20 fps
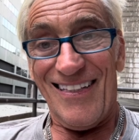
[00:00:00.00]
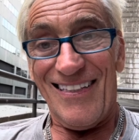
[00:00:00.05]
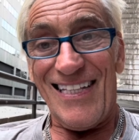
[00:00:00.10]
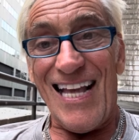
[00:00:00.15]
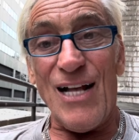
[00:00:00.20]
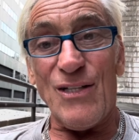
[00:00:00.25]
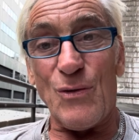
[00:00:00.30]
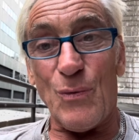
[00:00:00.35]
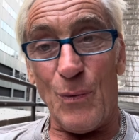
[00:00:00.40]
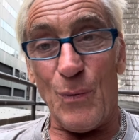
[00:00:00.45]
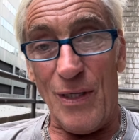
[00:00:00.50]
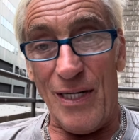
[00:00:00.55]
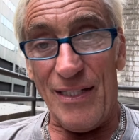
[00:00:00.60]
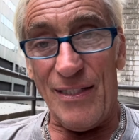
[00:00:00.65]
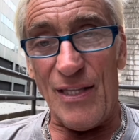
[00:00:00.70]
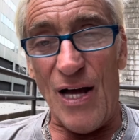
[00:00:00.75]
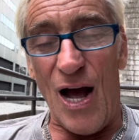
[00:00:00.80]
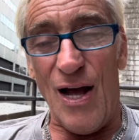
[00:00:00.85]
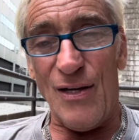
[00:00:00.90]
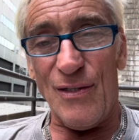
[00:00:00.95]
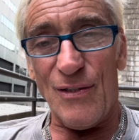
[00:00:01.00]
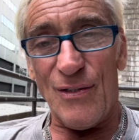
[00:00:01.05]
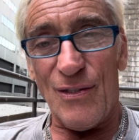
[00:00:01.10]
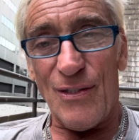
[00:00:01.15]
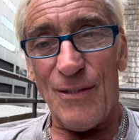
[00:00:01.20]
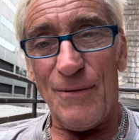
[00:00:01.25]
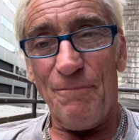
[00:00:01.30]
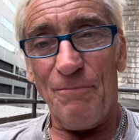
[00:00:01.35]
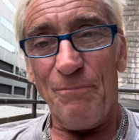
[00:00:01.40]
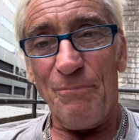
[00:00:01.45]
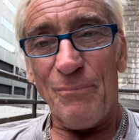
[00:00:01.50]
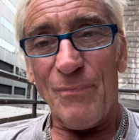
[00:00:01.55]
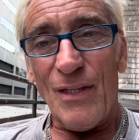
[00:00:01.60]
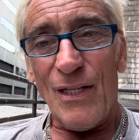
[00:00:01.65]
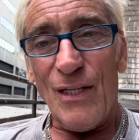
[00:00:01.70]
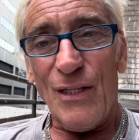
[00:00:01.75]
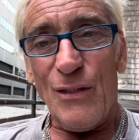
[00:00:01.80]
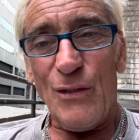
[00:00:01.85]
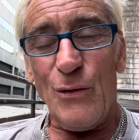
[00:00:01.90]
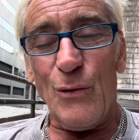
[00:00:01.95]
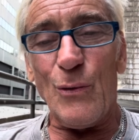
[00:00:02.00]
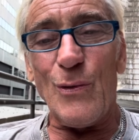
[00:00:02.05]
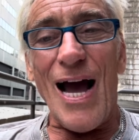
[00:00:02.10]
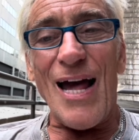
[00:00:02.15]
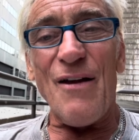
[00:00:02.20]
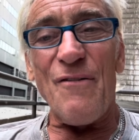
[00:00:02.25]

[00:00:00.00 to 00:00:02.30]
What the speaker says: That's what it does. You got